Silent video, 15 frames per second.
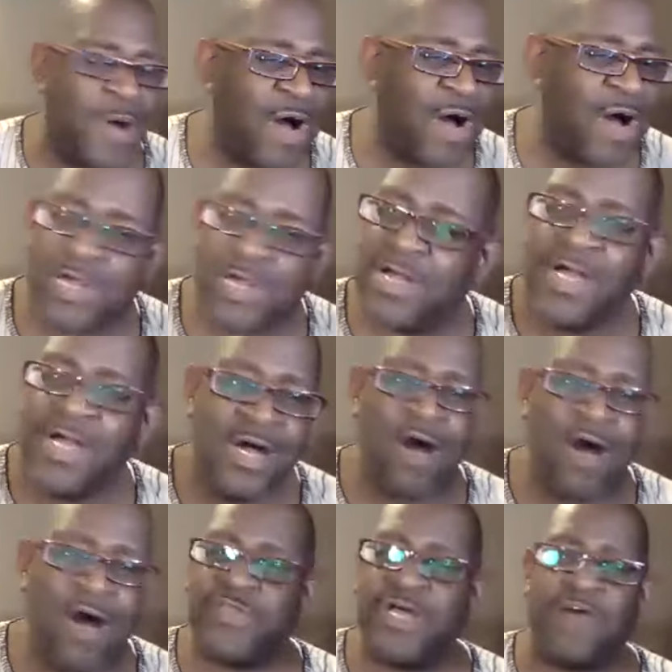after,
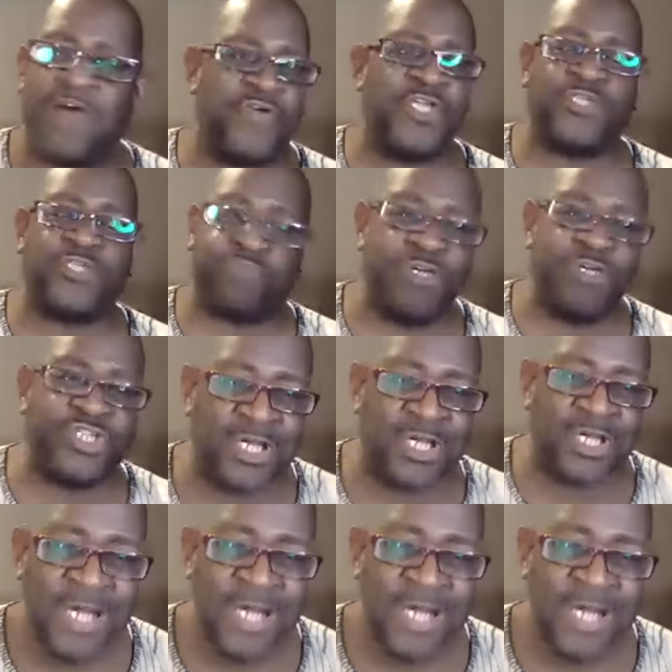after I finish preaching